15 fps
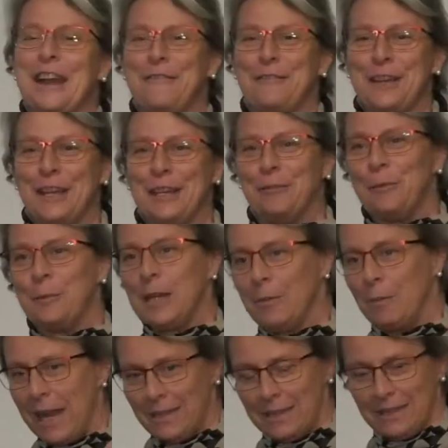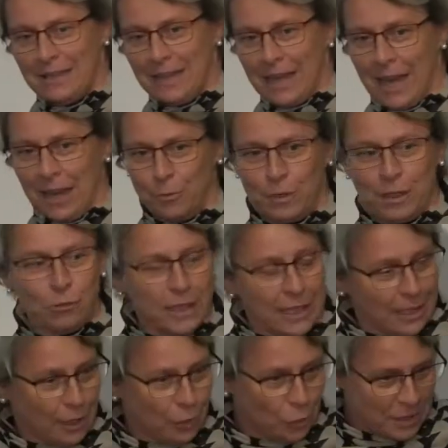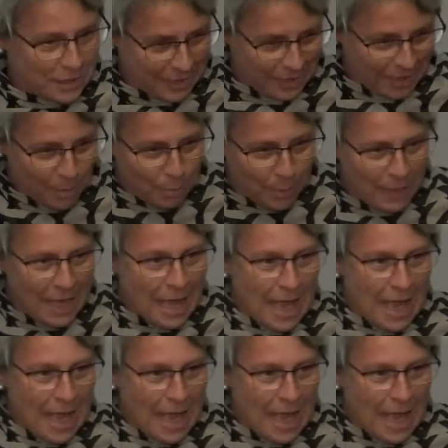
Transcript: and we went in there and we really looked deep.